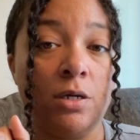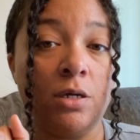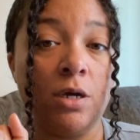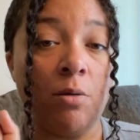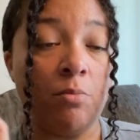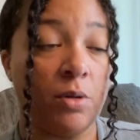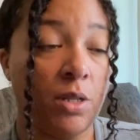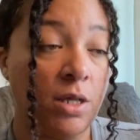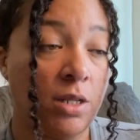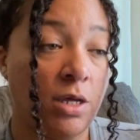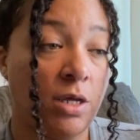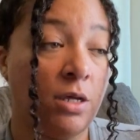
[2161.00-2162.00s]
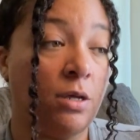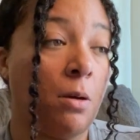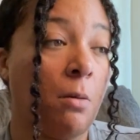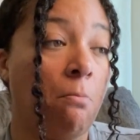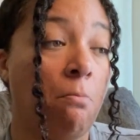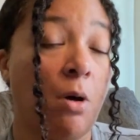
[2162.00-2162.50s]
completely
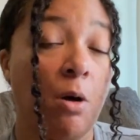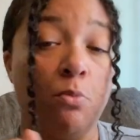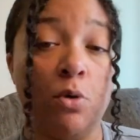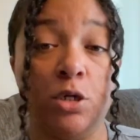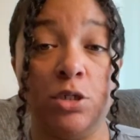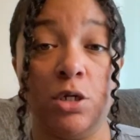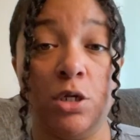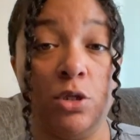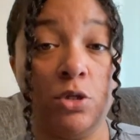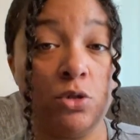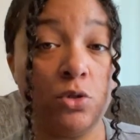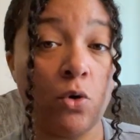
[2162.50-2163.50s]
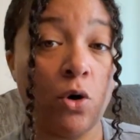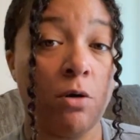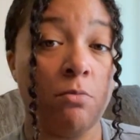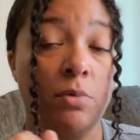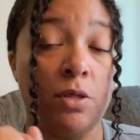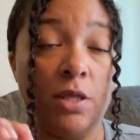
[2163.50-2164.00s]
bum rushed in the
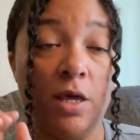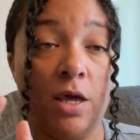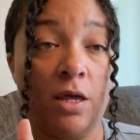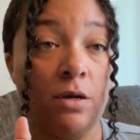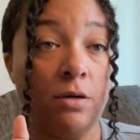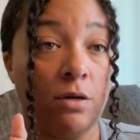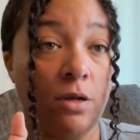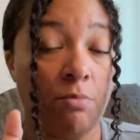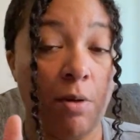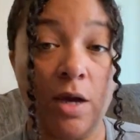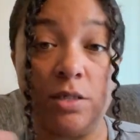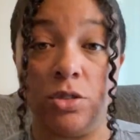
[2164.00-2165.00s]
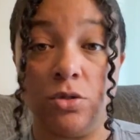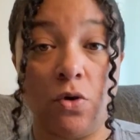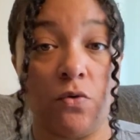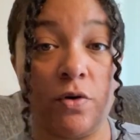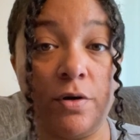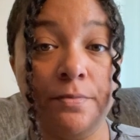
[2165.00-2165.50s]
storm, but then it passes
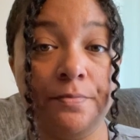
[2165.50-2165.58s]
over.